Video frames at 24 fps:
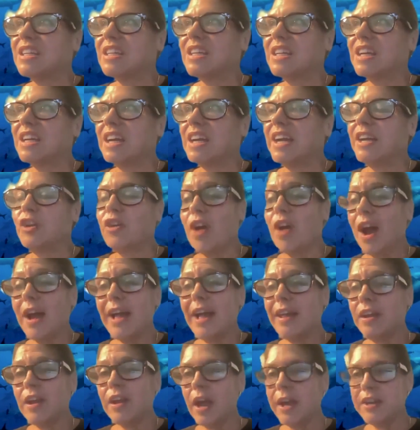and her
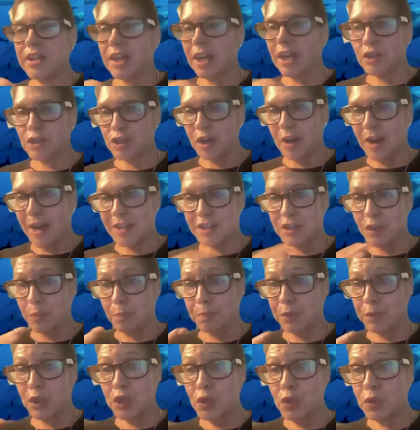and, and tiger shark eyes are
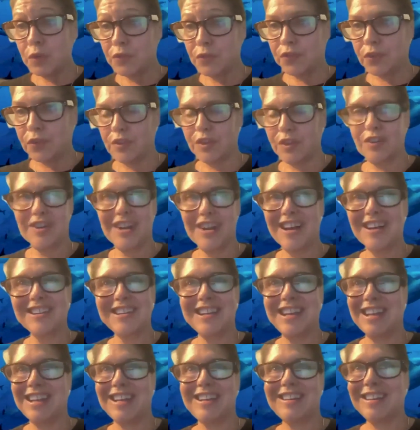beautiful. They're not
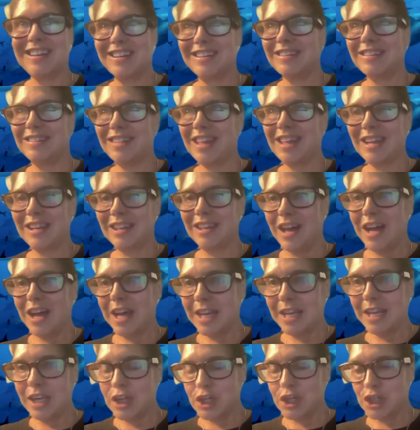like that
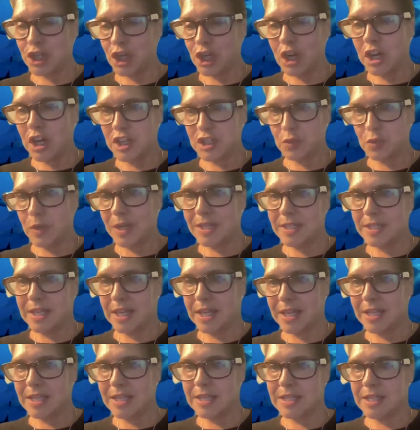line in Jaws where he
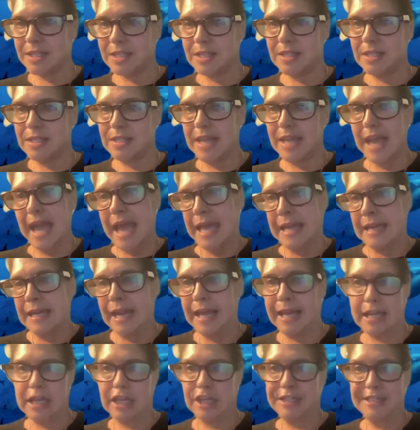says, dead
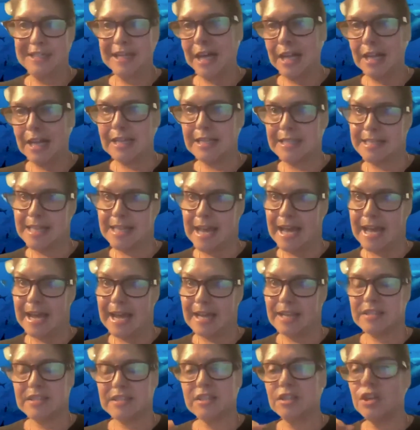like a doll's
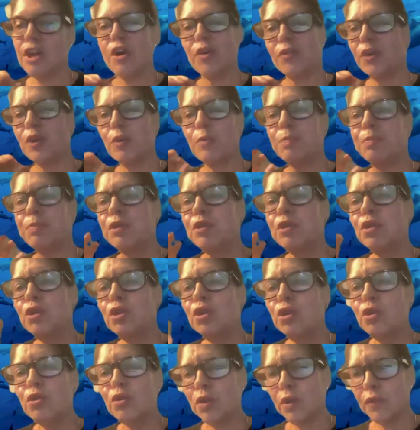eyes. No, they're
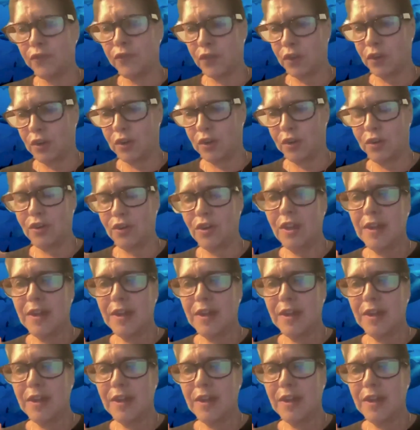beautiful.